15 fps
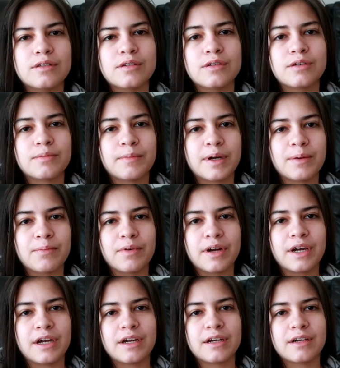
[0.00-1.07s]
Took my
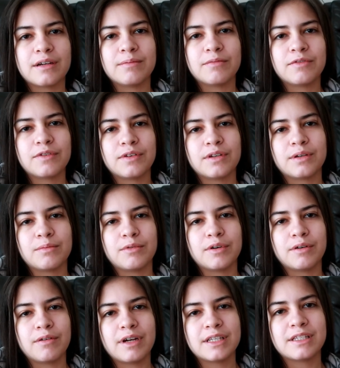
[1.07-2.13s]
break, I'm feeling more
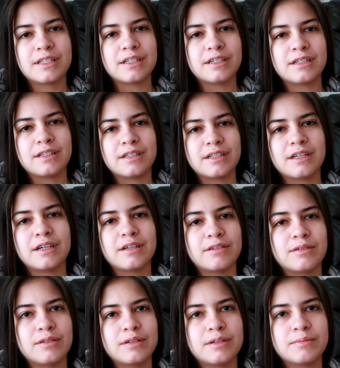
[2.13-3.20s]
rested, and
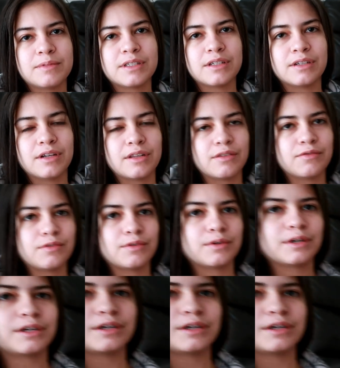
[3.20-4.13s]
now I'm sitting on the floor